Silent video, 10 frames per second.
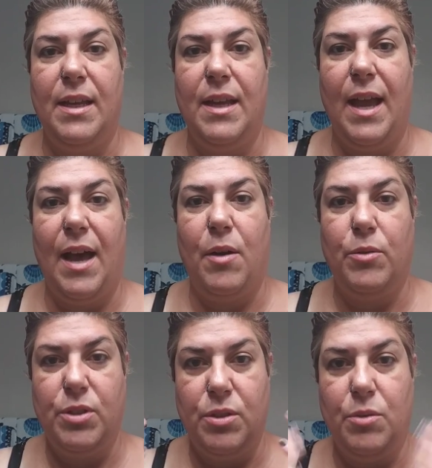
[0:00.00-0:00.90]

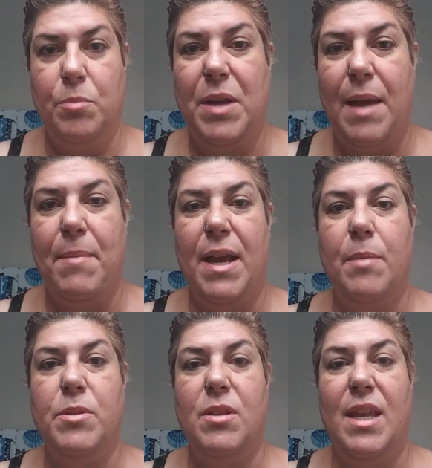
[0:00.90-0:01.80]
how to apply
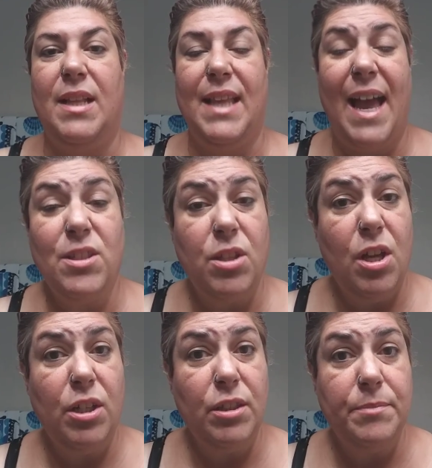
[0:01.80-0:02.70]
makeup so that it lasts
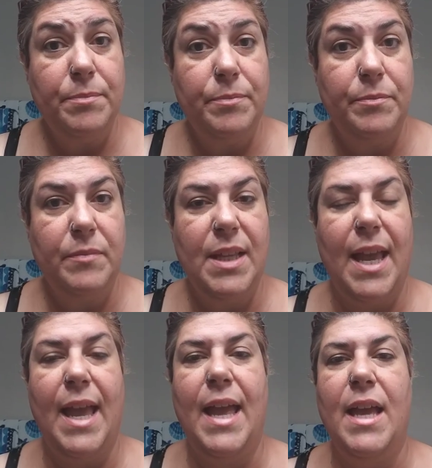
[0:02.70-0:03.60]
longer
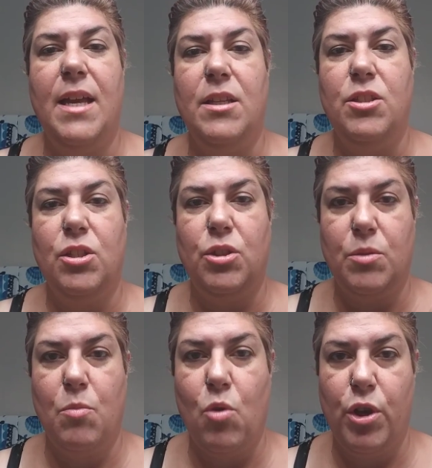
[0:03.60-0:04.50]
and to
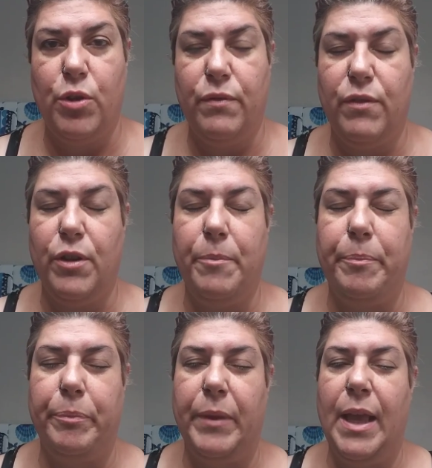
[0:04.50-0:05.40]
look more youthful.
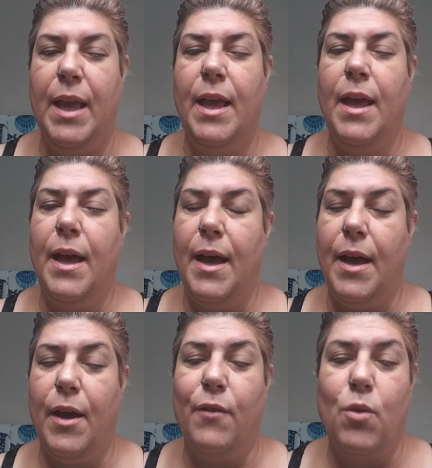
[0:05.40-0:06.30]

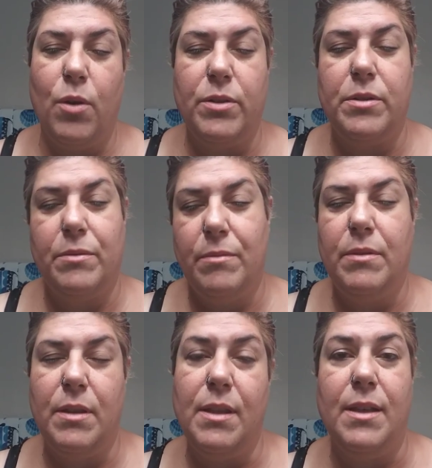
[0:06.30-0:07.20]
Of course,
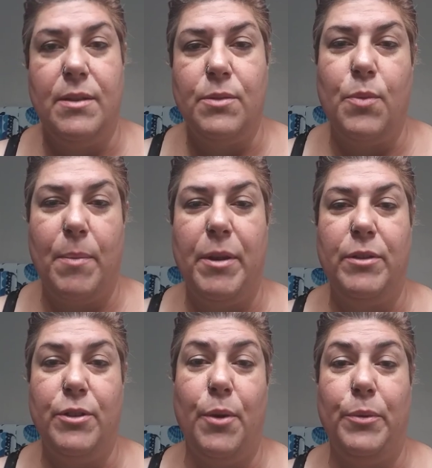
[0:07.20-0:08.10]
these
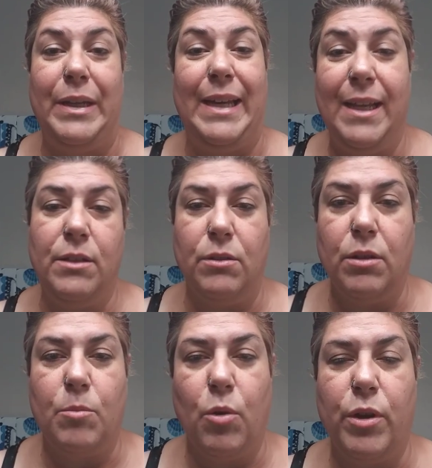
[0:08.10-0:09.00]
women don't need to
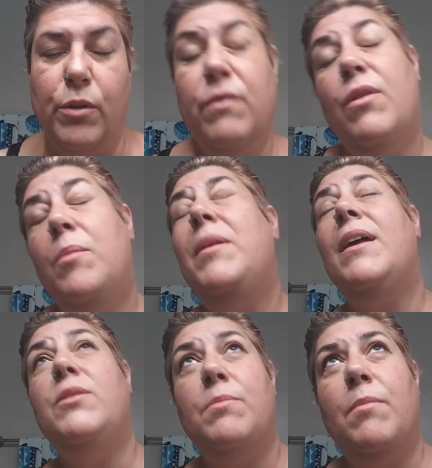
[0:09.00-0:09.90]
look more youthful, but
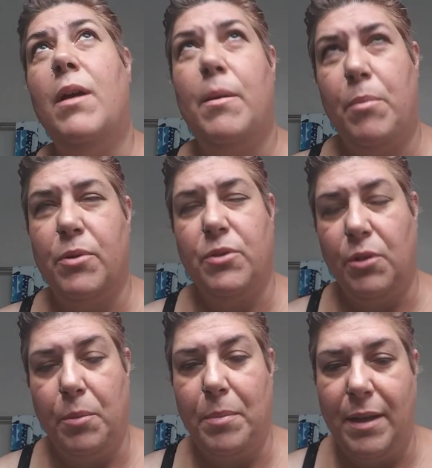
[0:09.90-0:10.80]
that's my
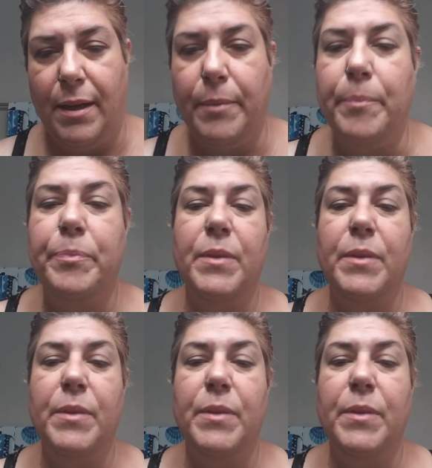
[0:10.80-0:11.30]
personal opinion.